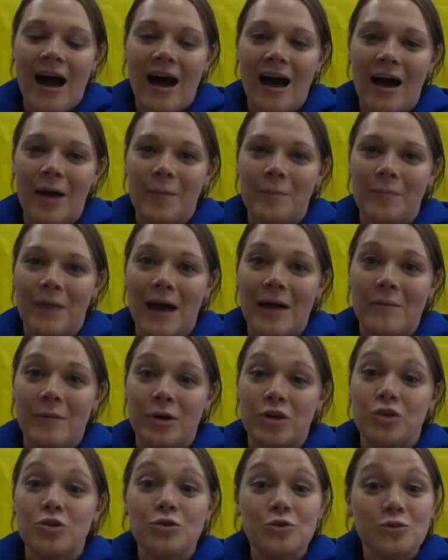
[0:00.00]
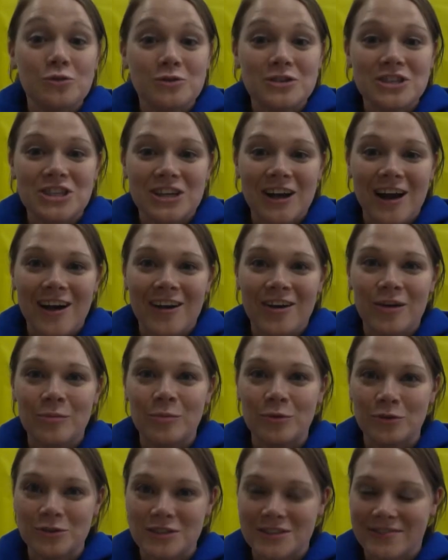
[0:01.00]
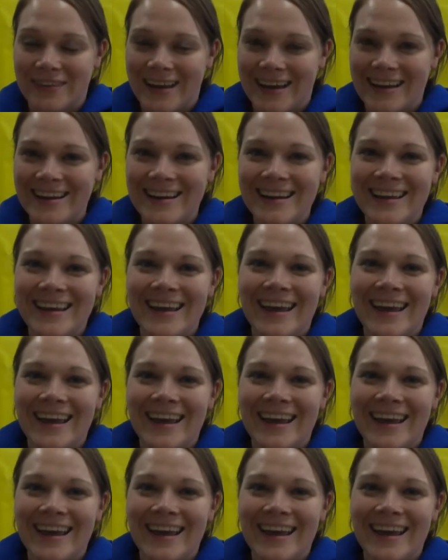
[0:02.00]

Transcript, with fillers: Um, I'm a huge Chicago Bulls fan,